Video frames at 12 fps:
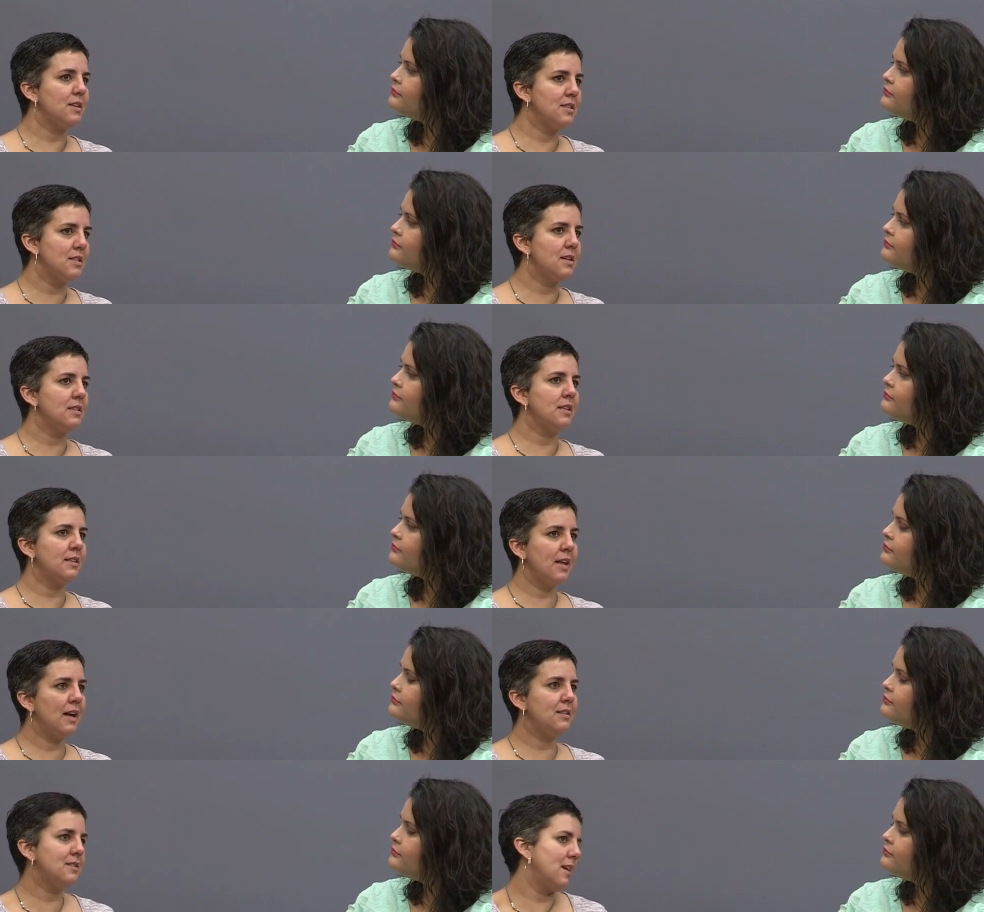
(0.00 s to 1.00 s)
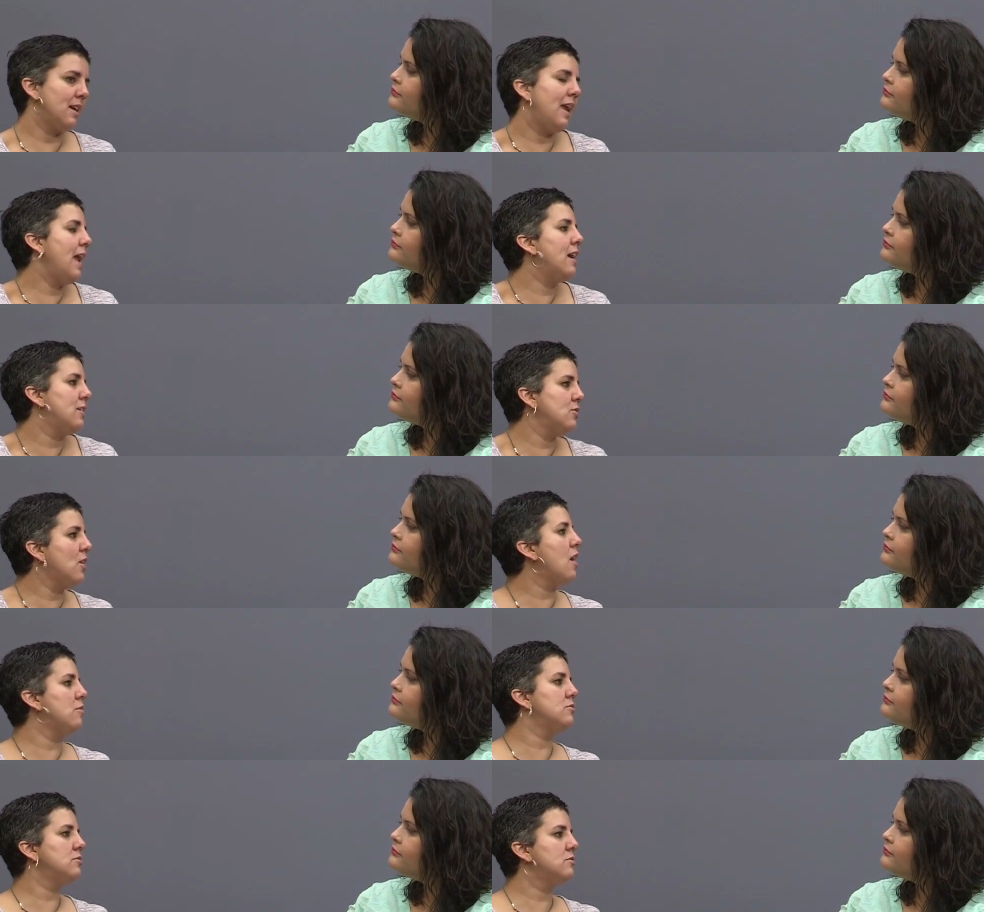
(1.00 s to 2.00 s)
Speaker 1: I think that that's I can't
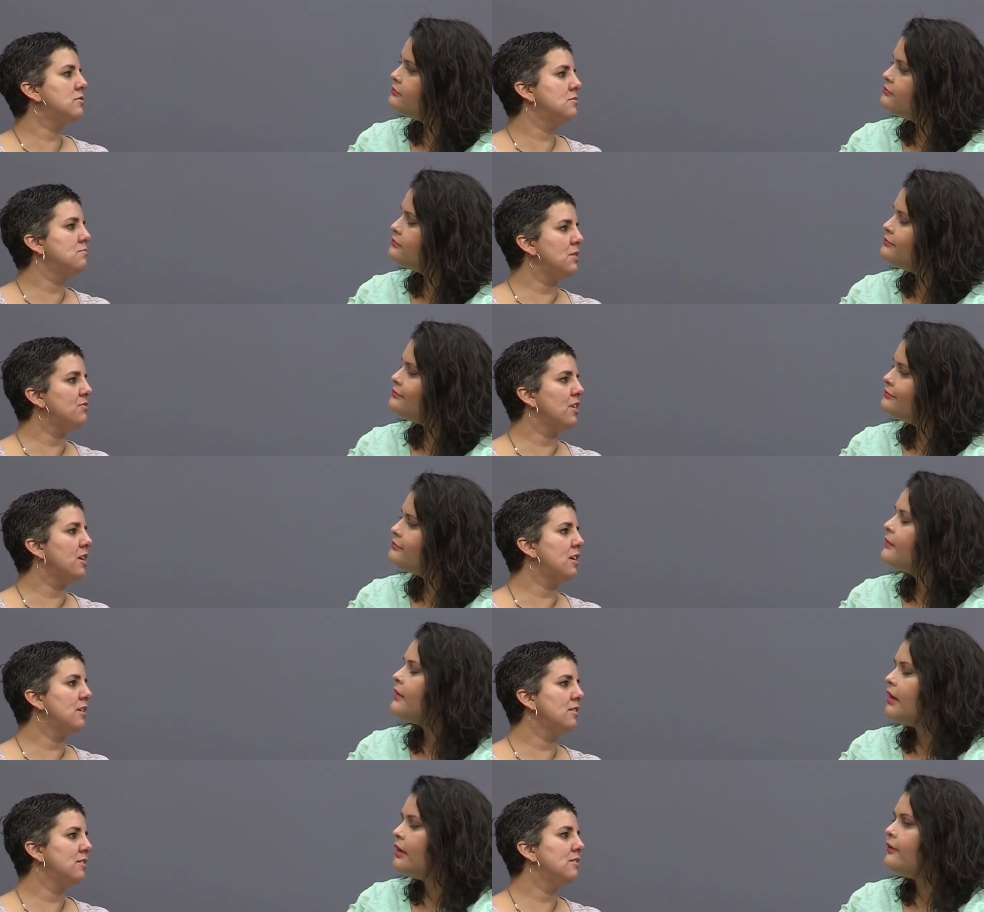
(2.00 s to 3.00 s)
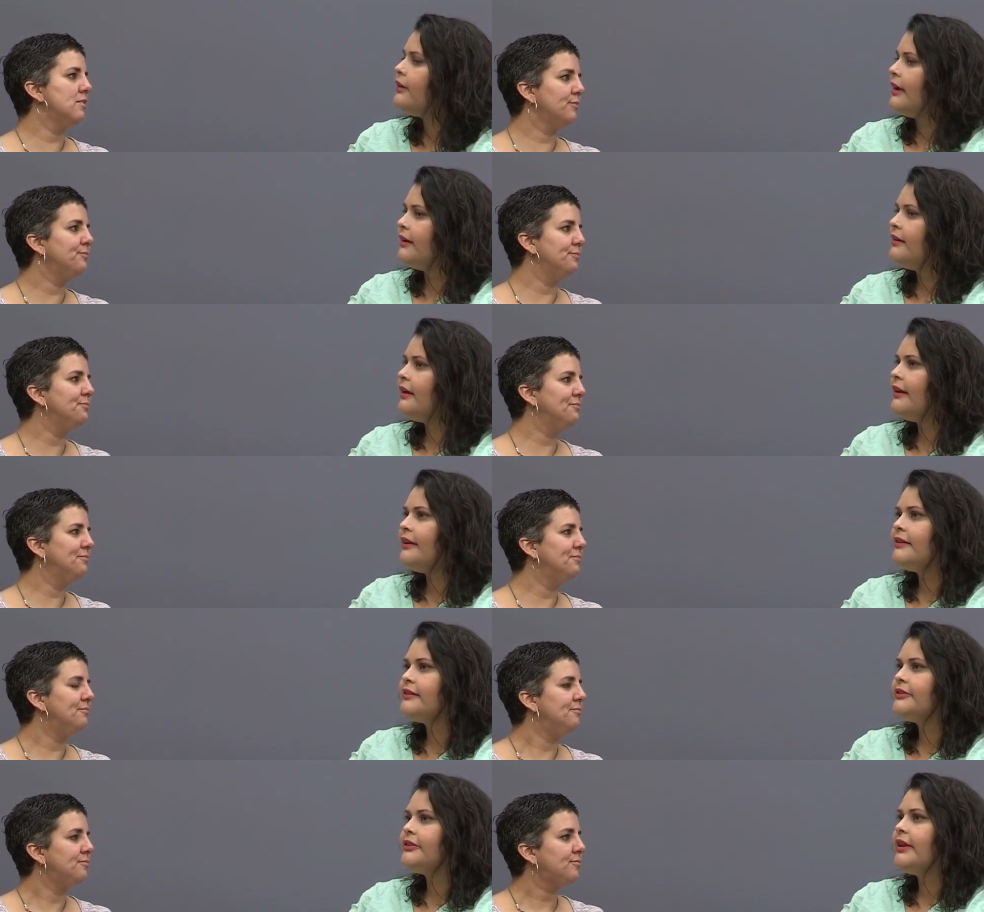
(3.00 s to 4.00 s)
not be funny.
Speaker 2: Right, and
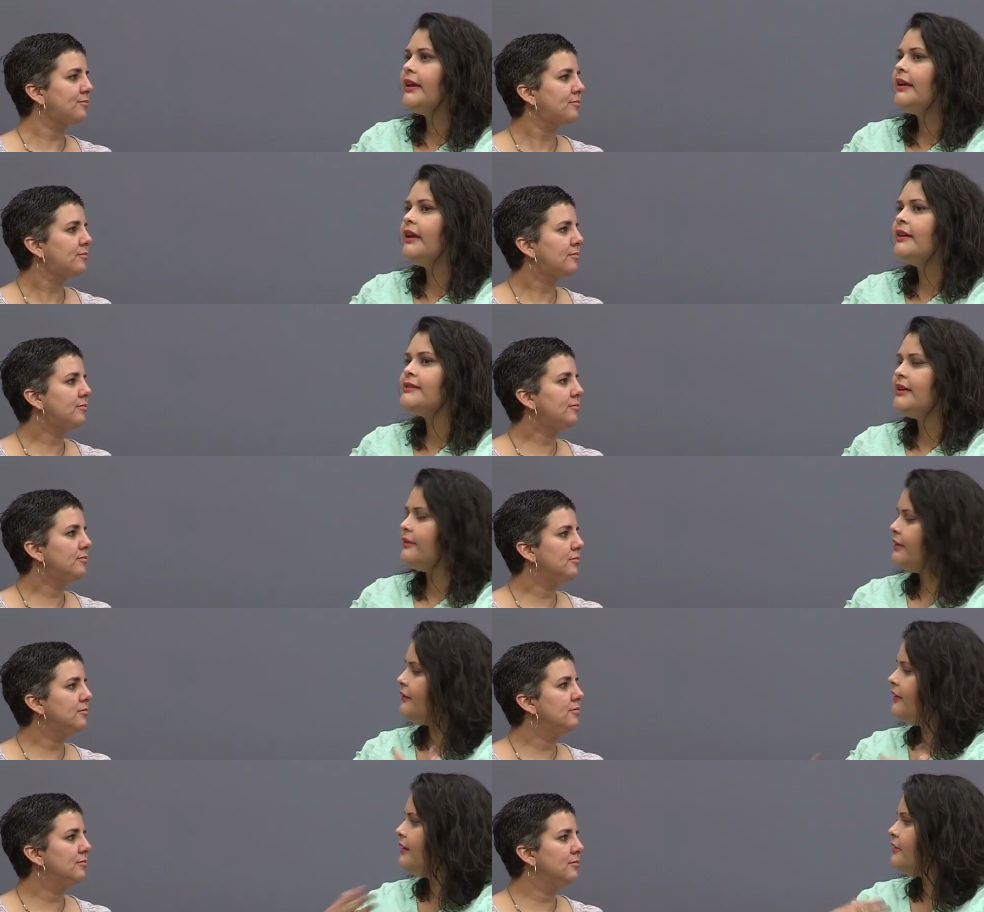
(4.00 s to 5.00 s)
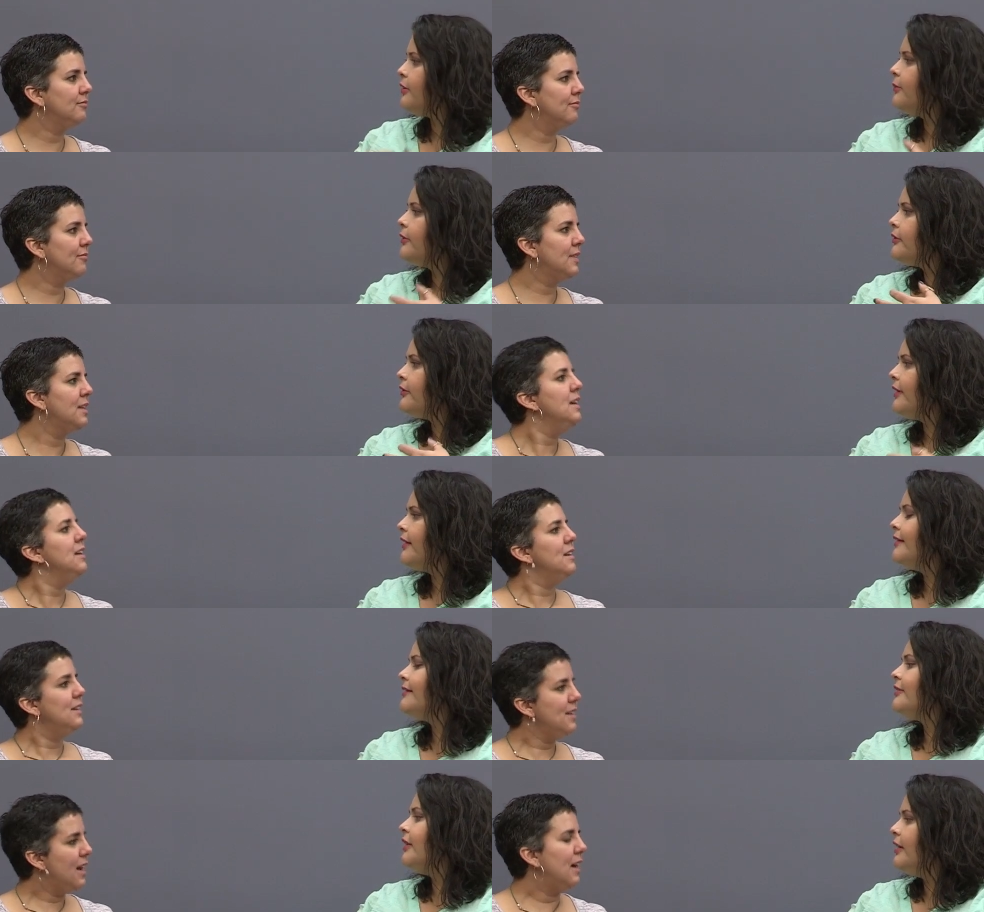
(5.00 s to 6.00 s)
it's just like a self defense almost,
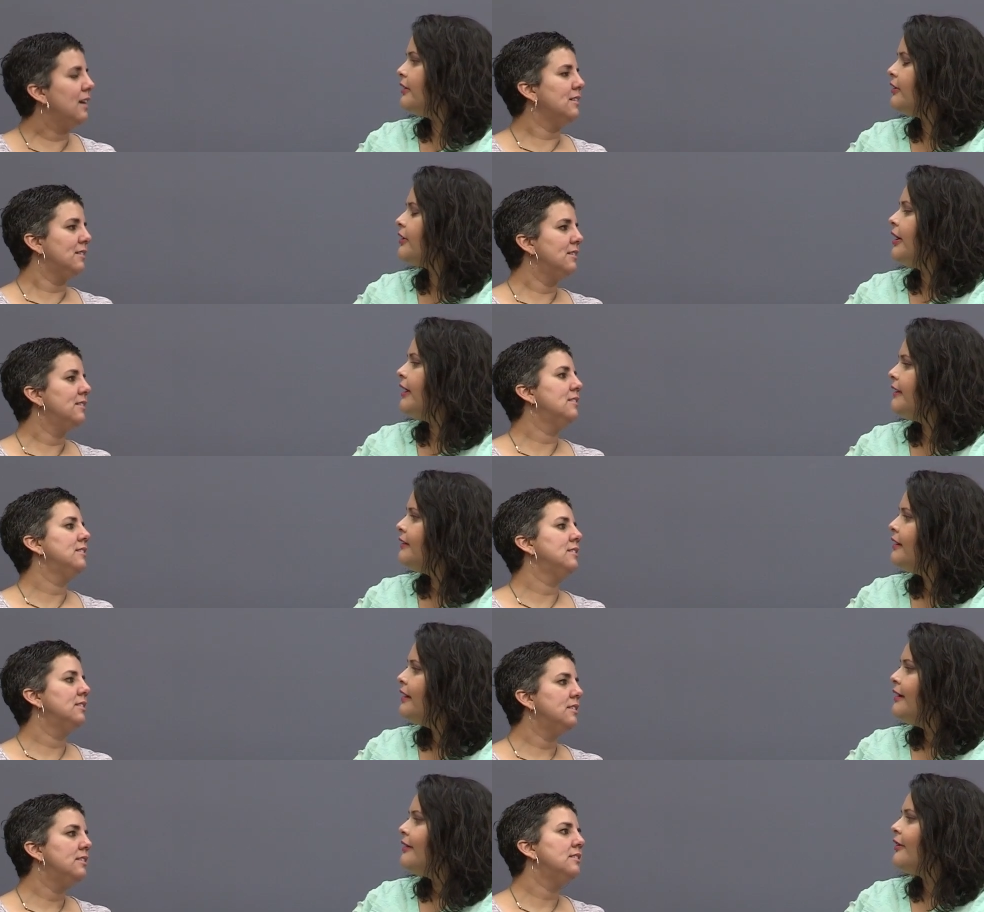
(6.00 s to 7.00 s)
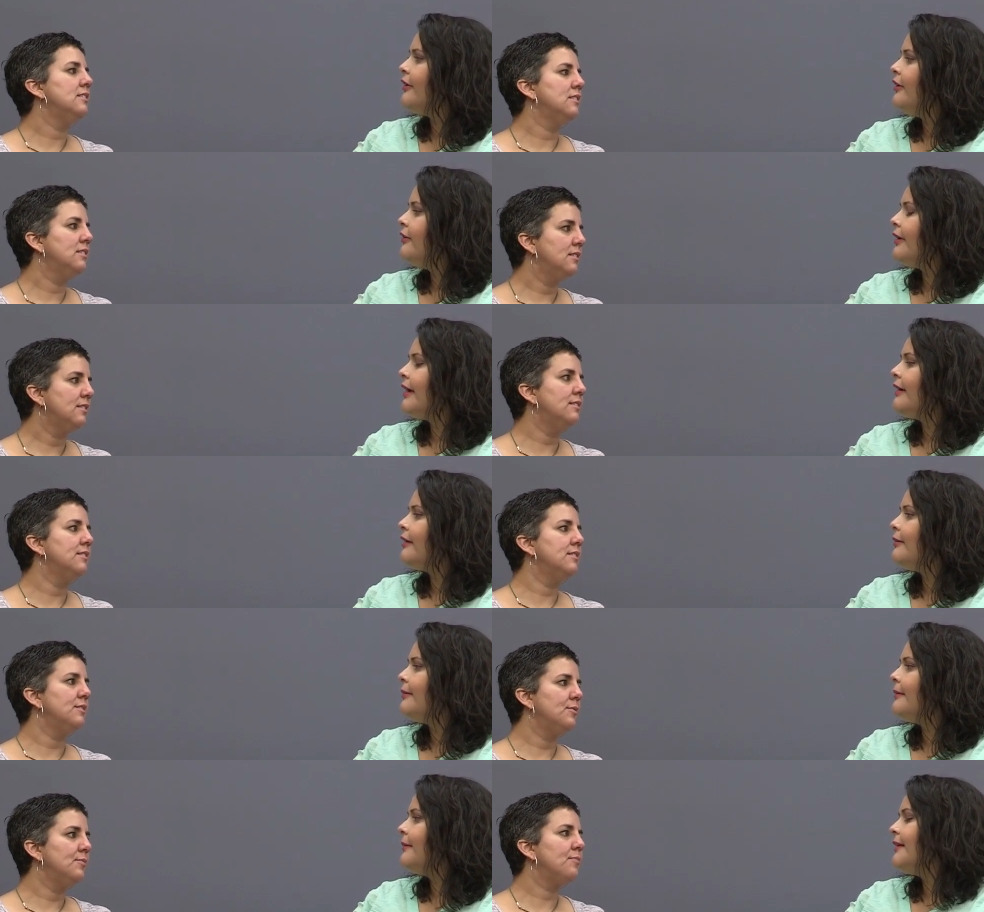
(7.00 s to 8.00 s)
right? To yeah. undercut your own anger
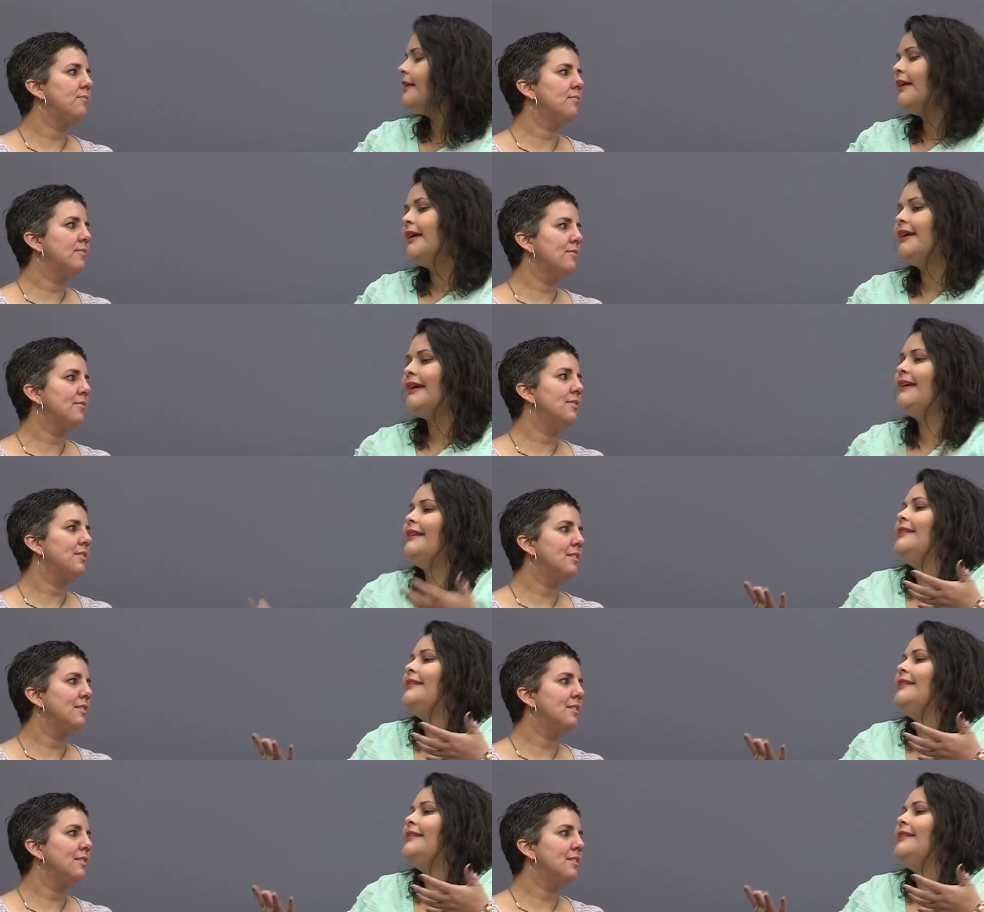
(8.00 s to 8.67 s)
by being like,